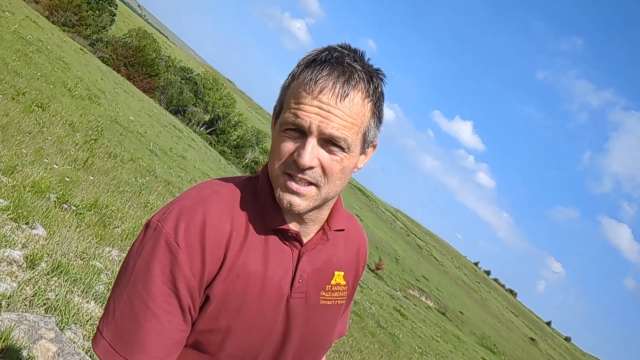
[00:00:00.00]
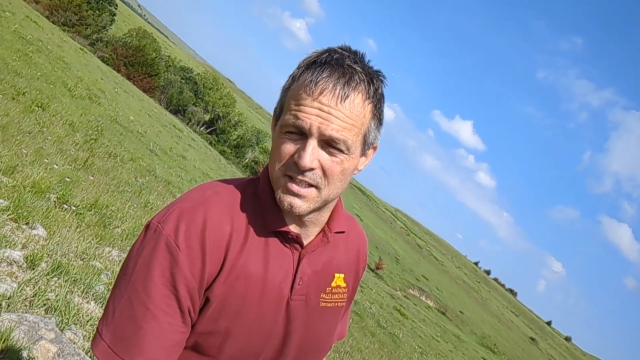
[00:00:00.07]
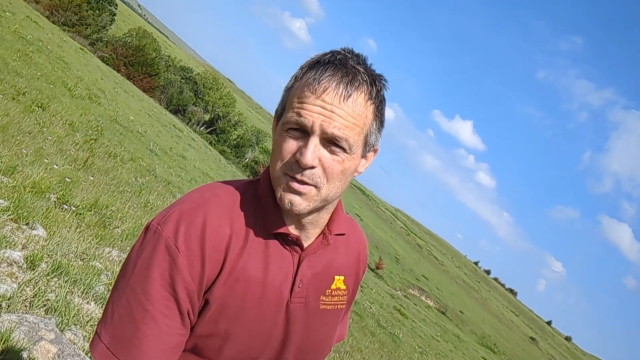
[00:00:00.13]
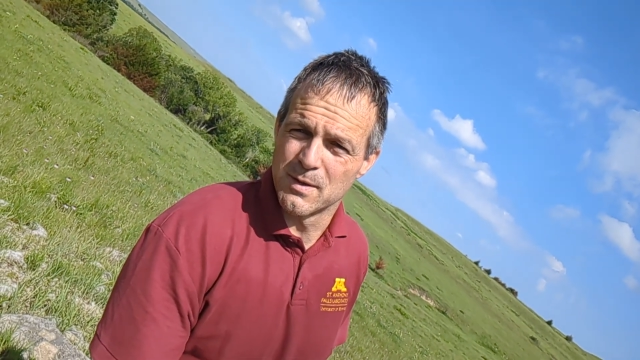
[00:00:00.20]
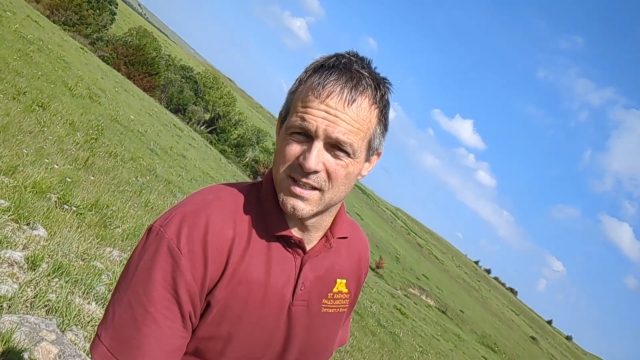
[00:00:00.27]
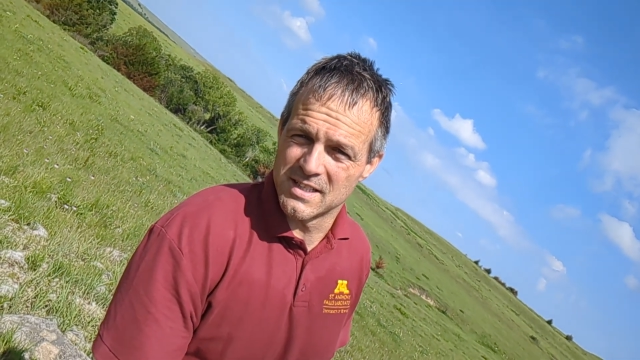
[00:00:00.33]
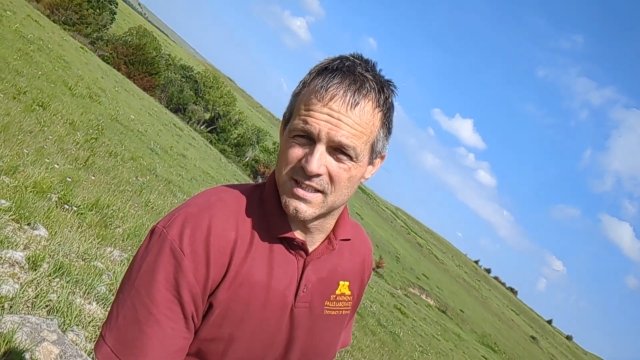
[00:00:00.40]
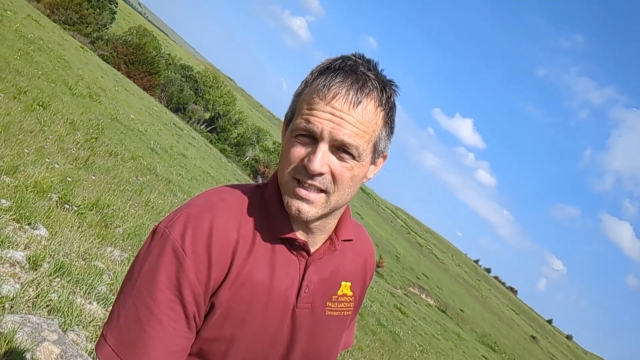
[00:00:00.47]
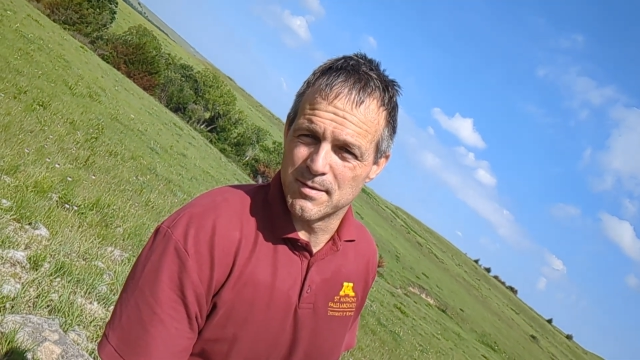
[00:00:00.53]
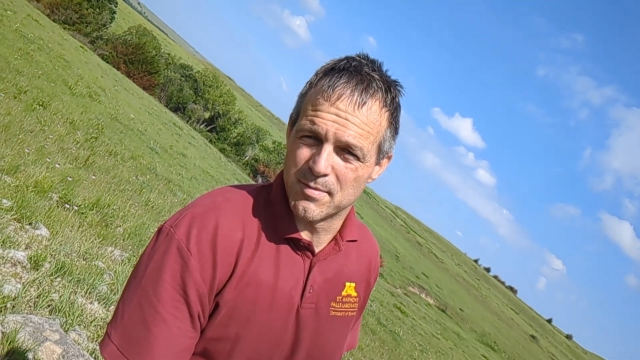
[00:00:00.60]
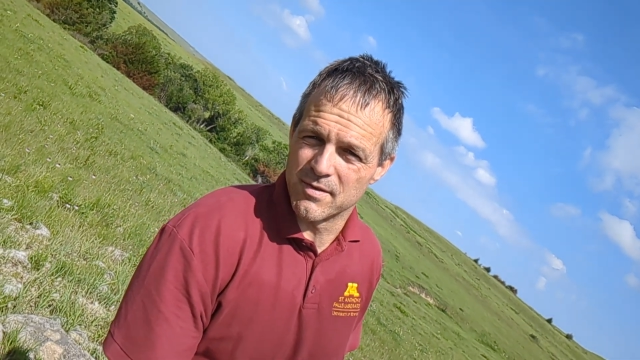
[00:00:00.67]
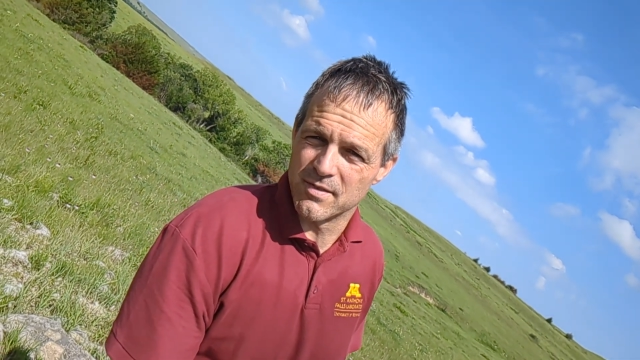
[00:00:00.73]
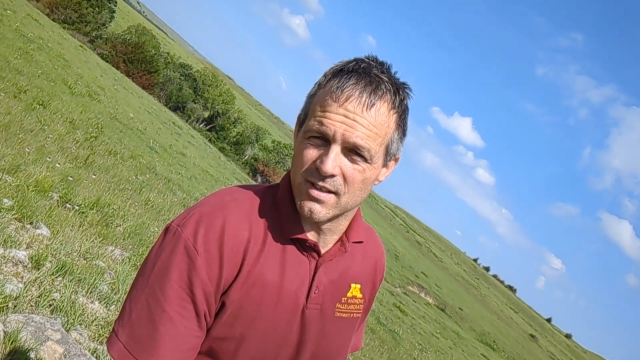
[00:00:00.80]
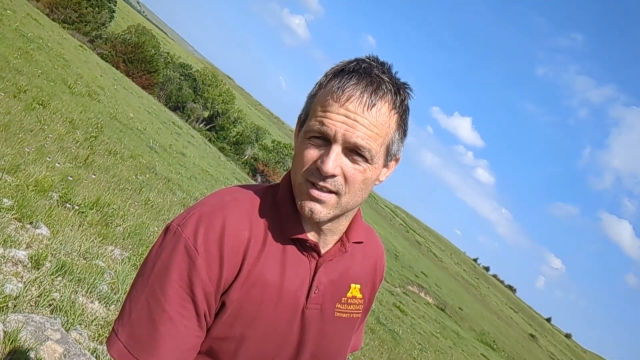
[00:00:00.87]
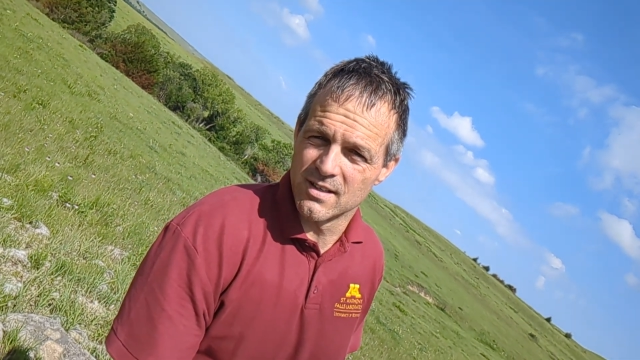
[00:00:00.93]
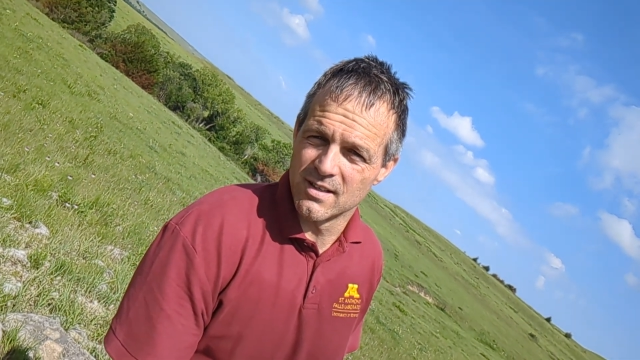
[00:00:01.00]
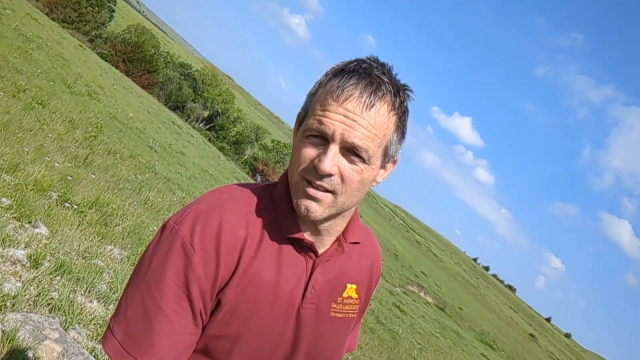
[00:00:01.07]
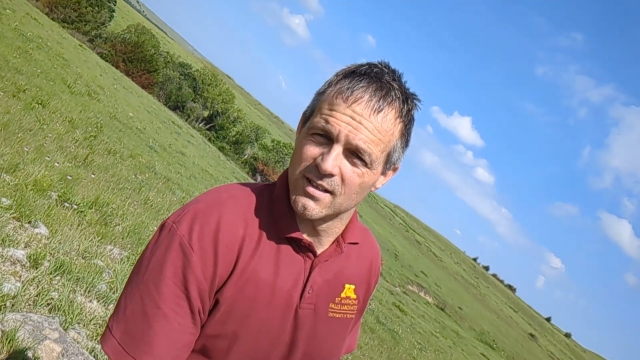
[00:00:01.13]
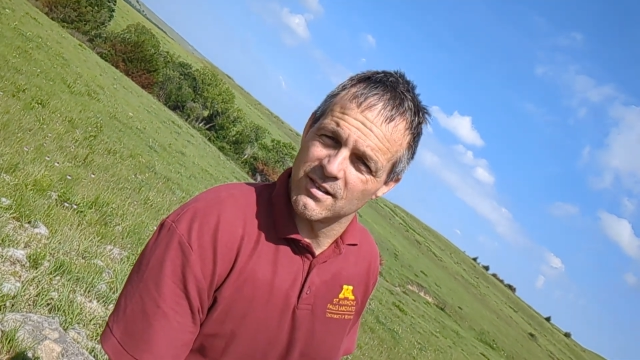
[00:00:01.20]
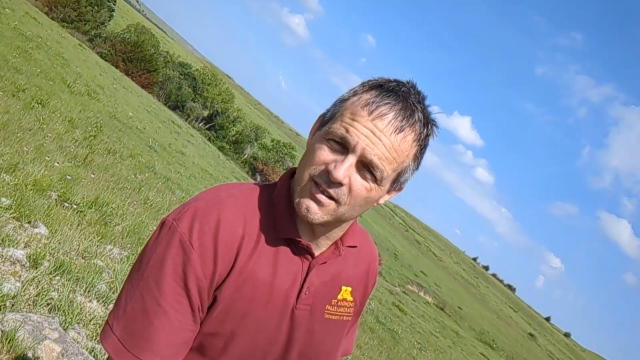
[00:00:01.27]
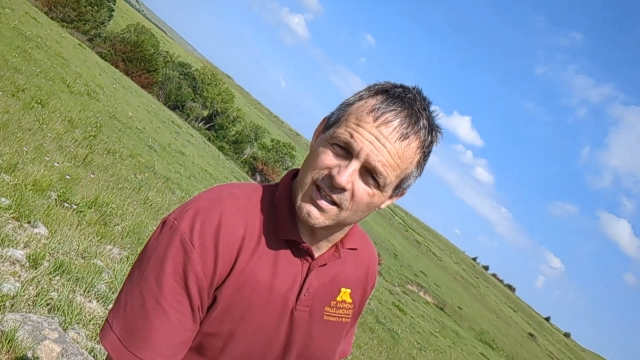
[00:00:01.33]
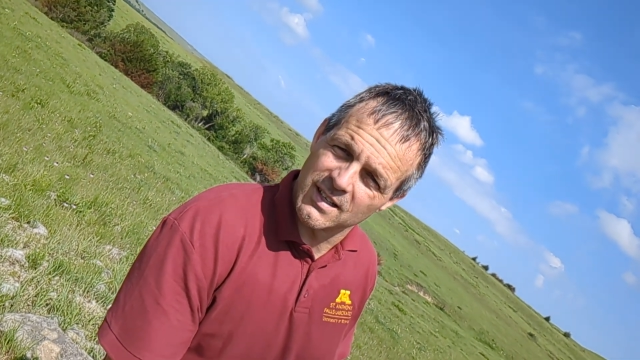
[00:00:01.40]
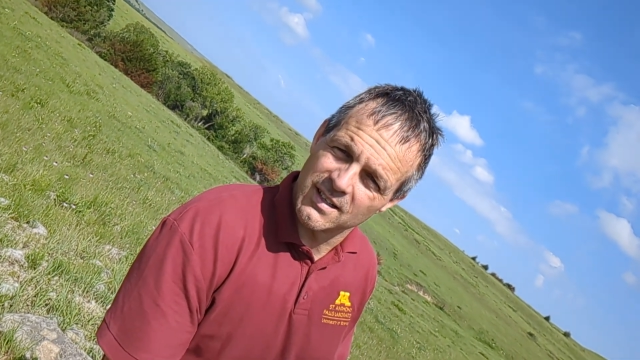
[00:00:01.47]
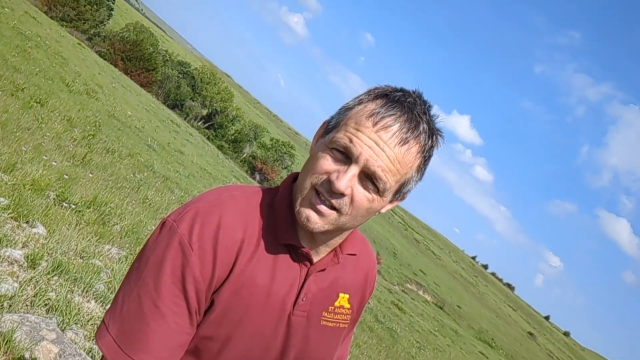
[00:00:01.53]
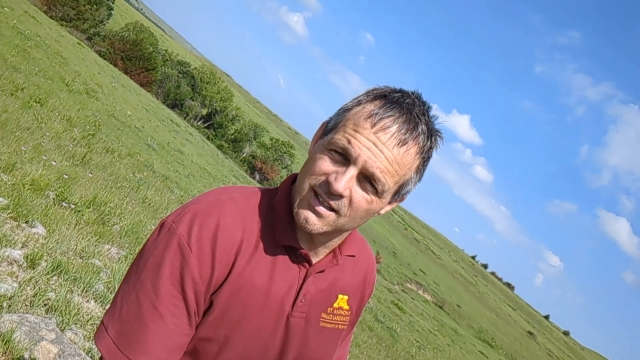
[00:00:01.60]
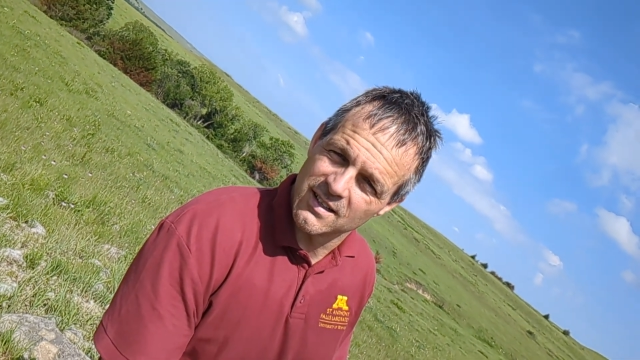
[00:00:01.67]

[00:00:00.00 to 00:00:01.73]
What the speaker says: it's really steep even, right?